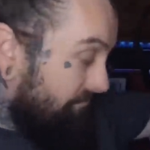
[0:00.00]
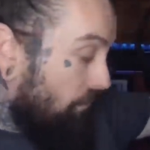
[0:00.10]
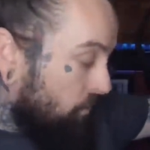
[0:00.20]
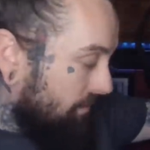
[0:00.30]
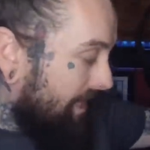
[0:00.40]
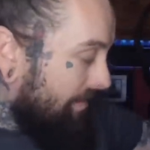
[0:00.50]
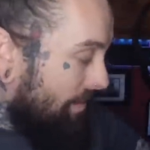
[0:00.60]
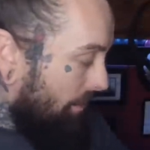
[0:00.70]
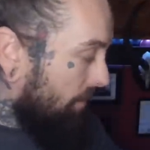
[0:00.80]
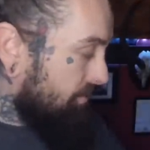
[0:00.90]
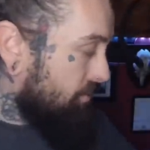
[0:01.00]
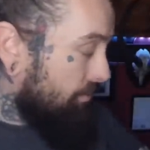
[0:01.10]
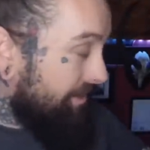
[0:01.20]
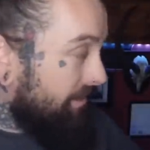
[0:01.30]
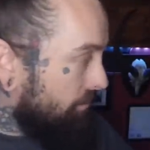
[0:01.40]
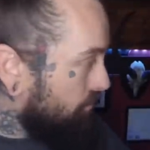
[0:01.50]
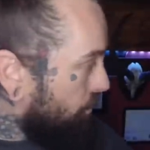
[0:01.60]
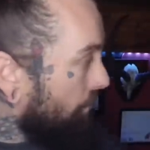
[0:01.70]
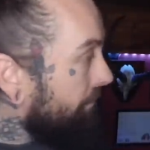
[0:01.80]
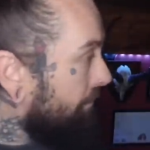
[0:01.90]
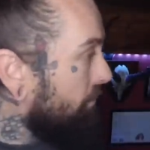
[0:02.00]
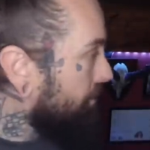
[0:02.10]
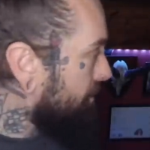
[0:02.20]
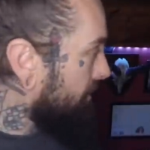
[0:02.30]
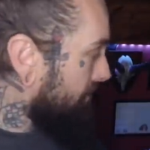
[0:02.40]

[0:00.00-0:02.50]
unlike my bar of soap thing that does one function